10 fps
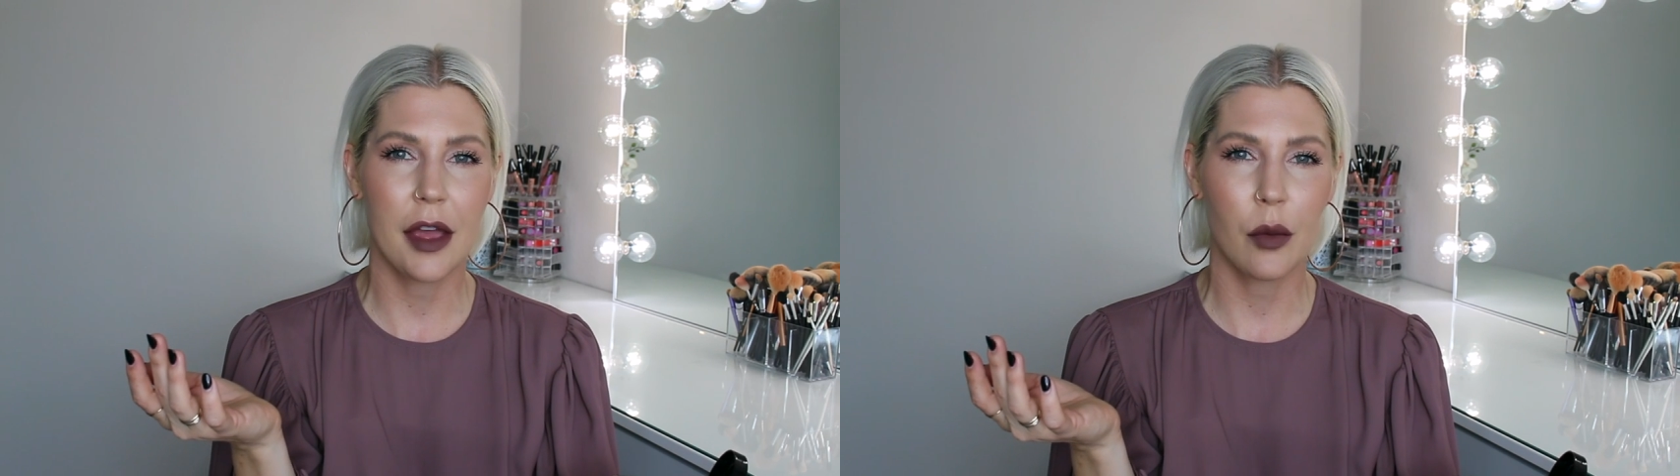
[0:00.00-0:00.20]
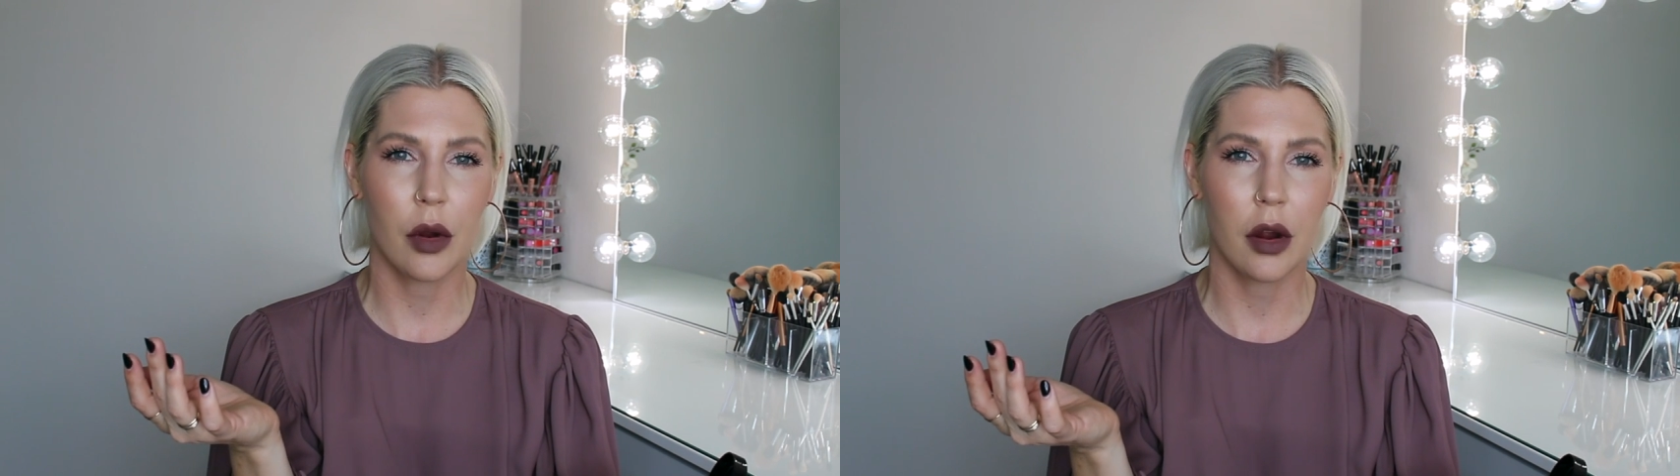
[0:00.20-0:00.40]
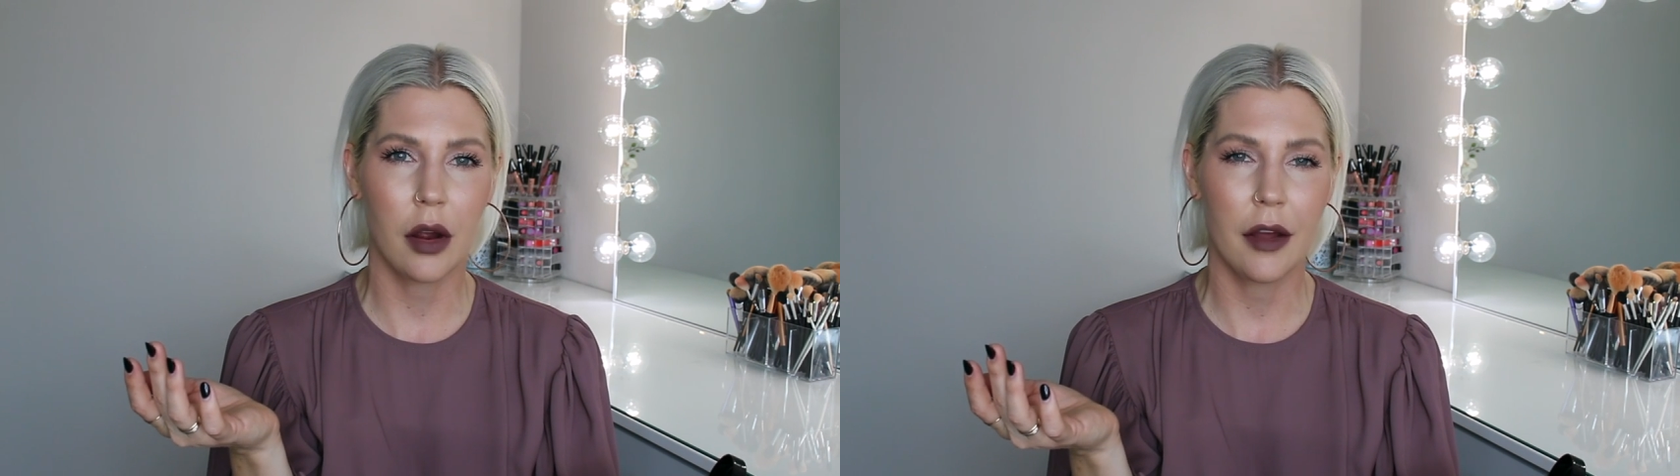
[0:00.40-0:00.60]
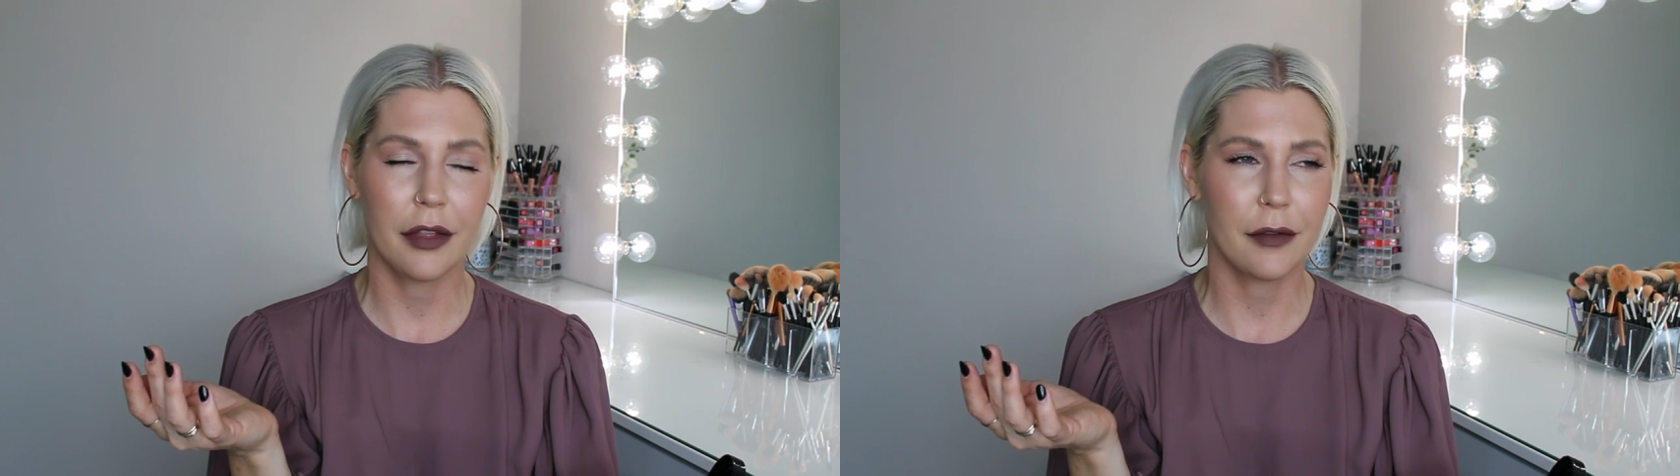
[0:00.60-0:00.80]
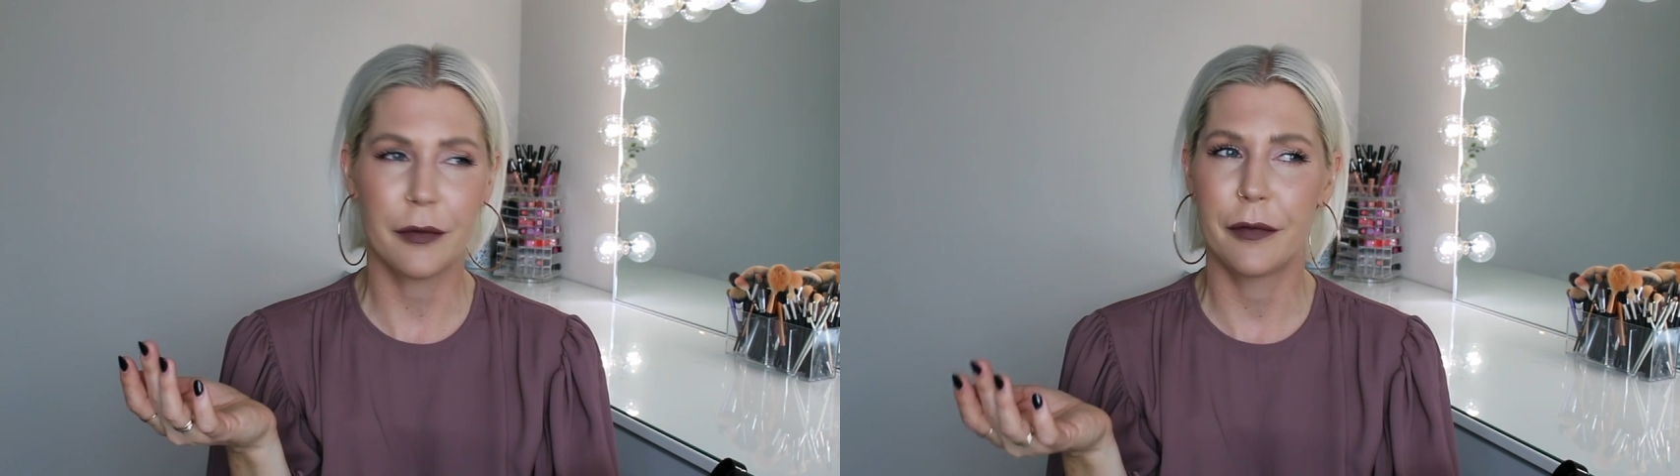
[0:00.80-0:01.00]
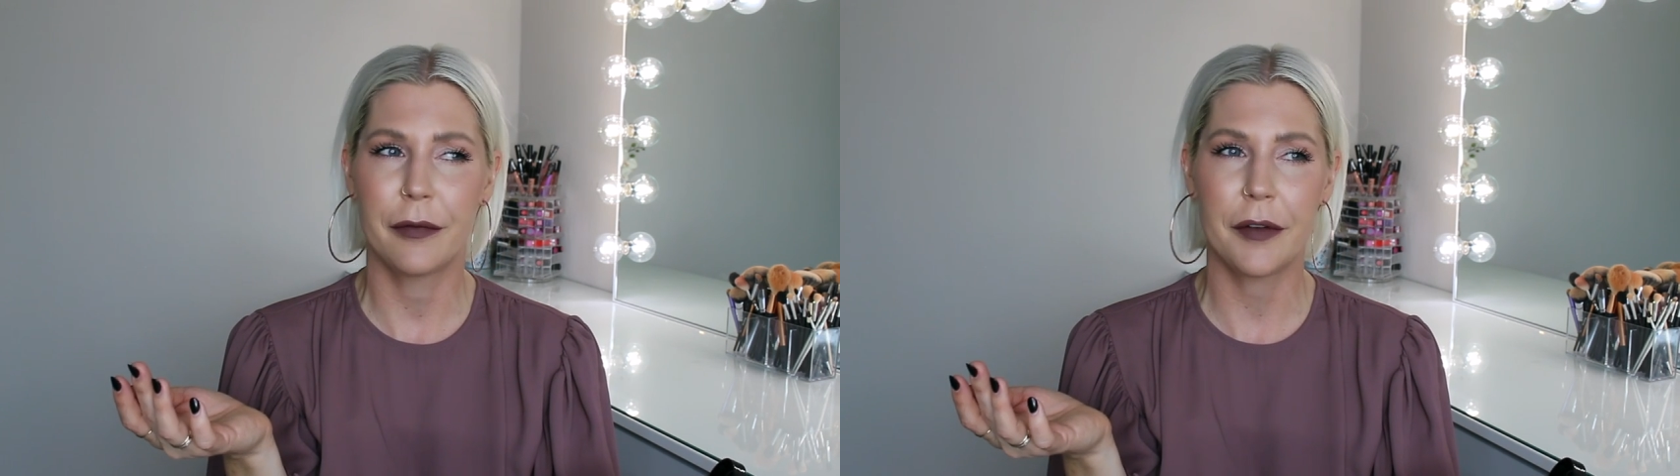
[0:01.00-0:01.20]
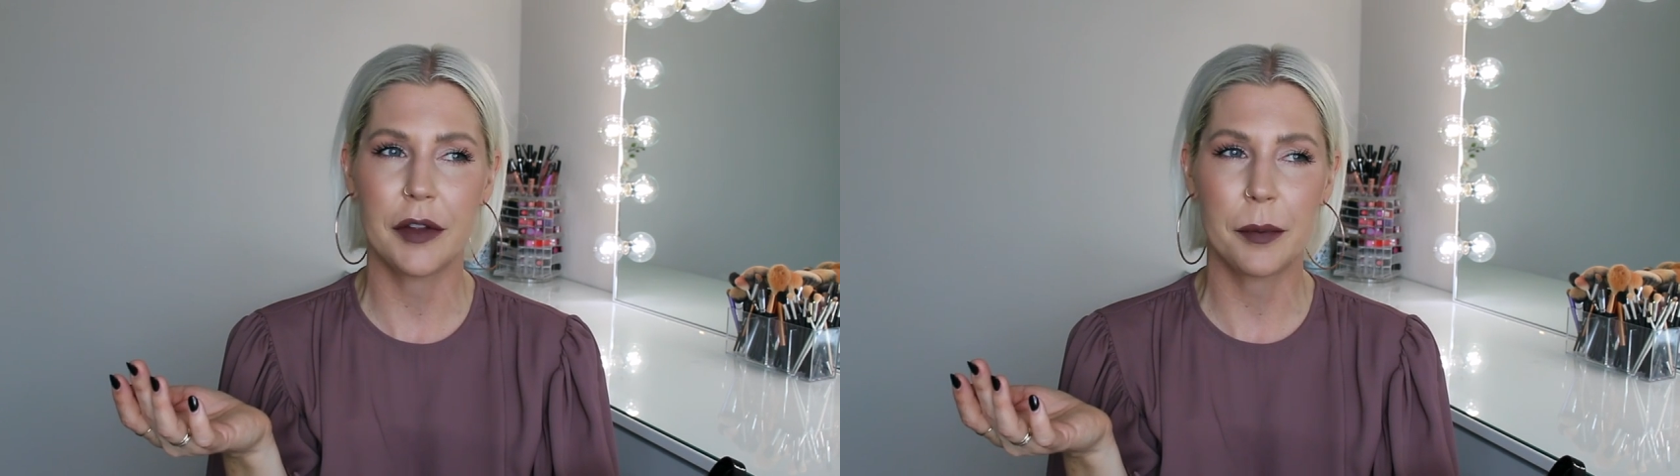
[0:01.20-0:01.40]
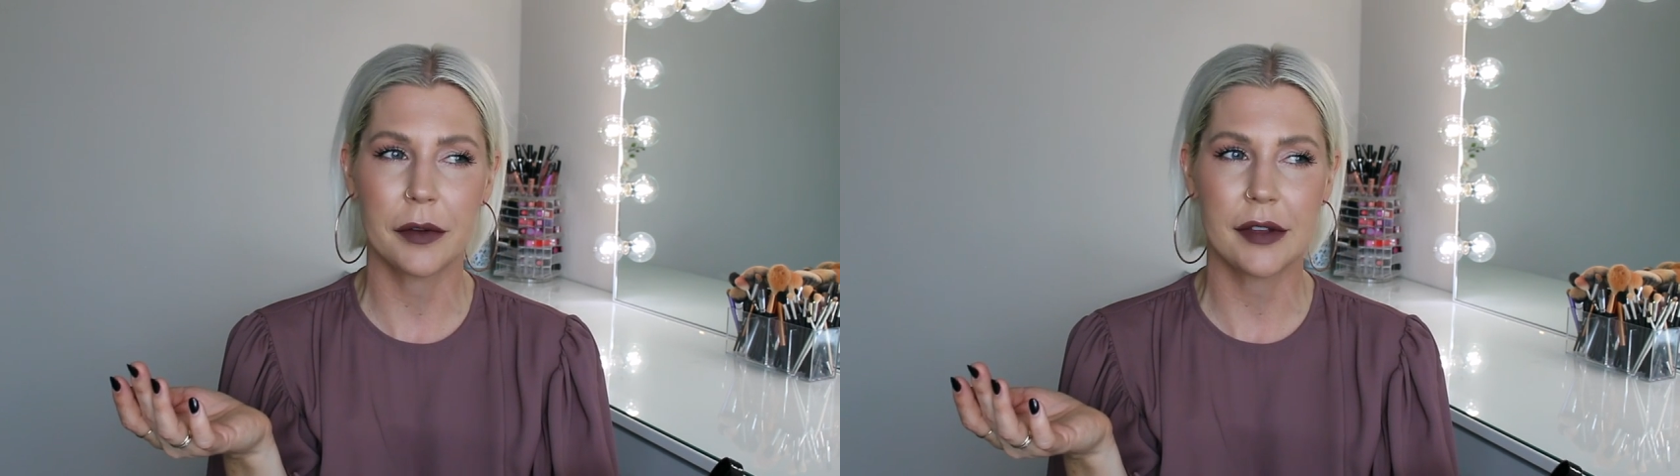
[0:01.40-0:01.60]
they were
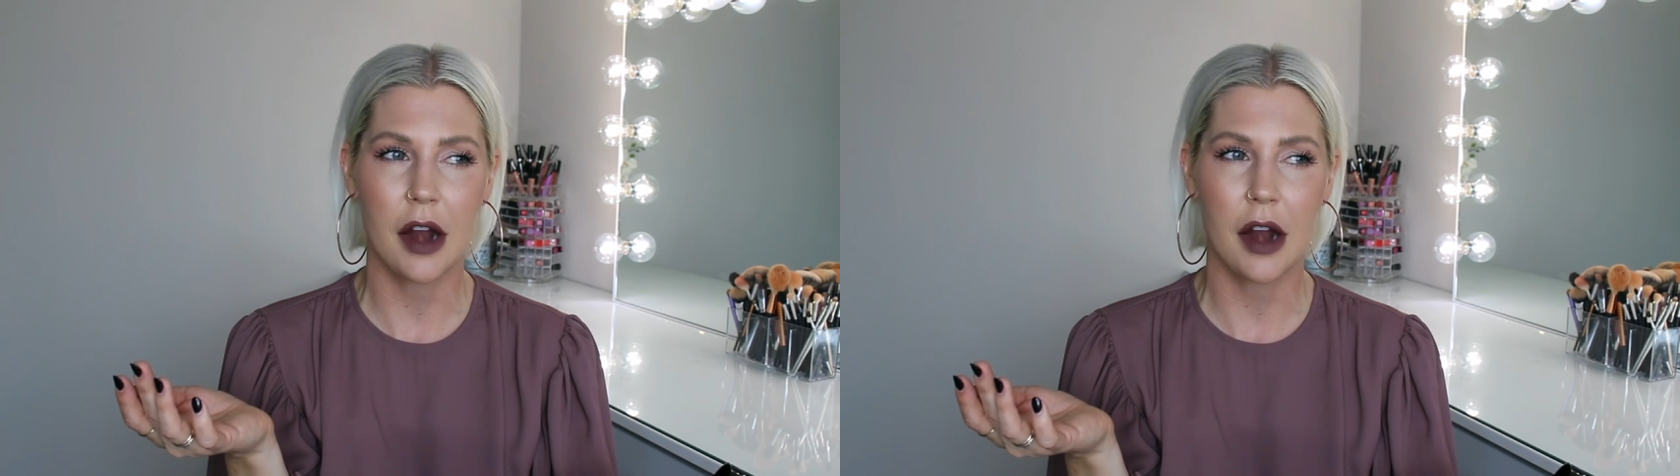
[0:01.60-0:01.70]
50%